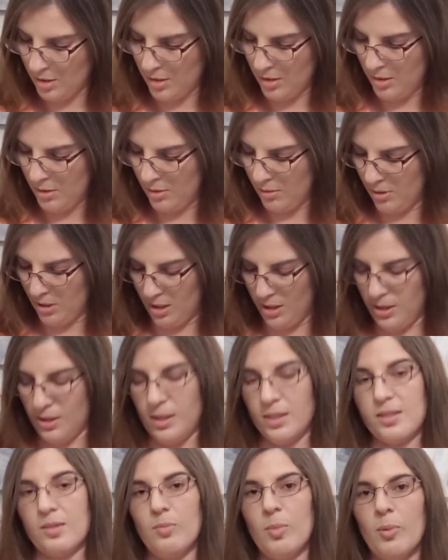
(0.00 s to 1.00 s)
with
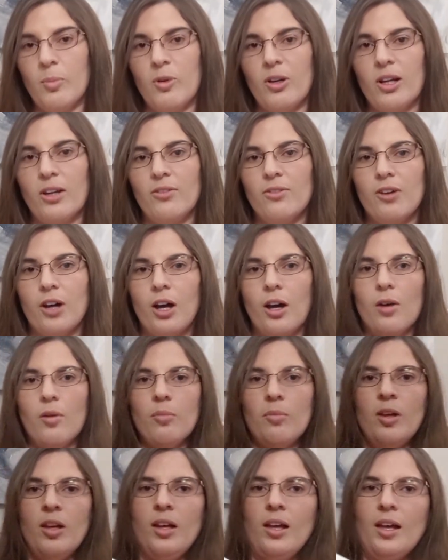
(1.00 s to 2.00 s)
this memory foam,
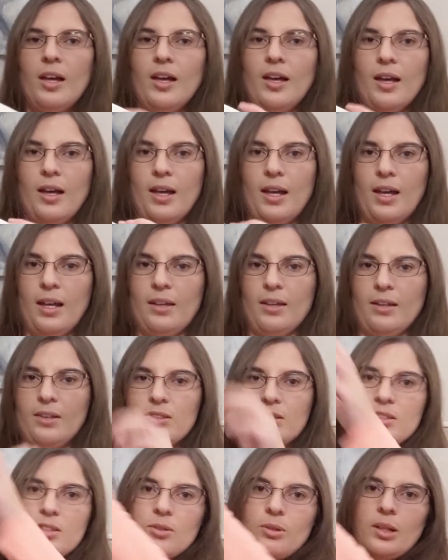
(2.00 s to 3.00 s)
and
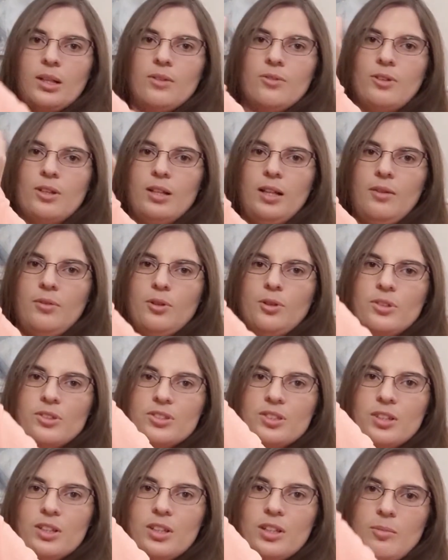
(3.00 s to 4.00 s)
there's 3 different levels,
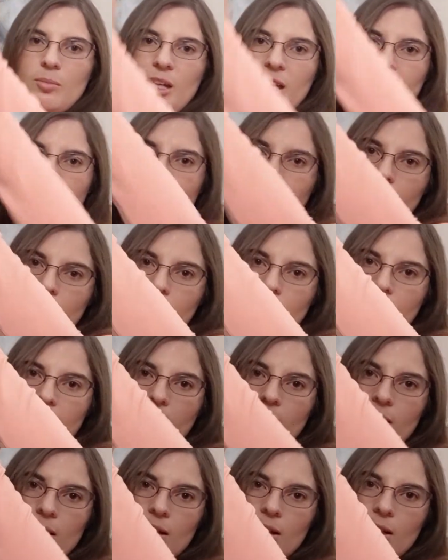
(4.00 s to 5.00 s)
so you can make it like
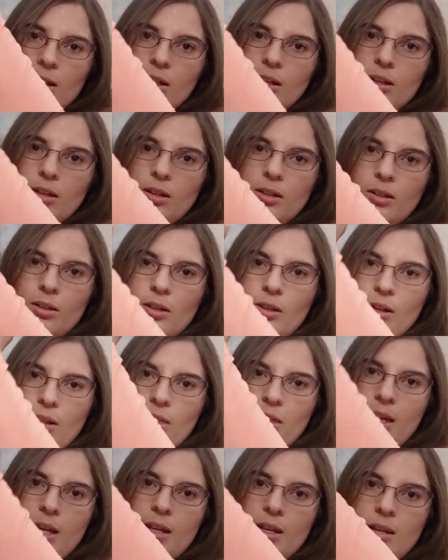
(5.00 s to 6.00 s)
thick or
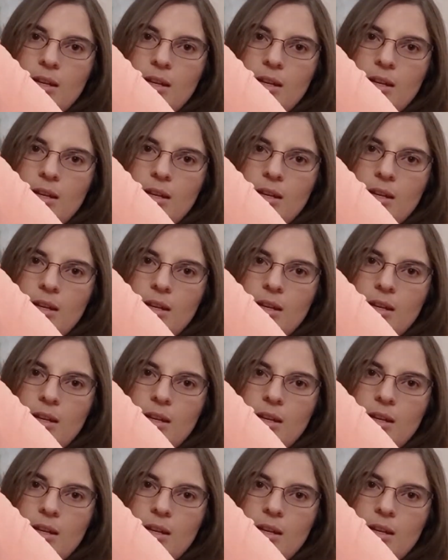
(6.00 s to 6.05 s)
thin.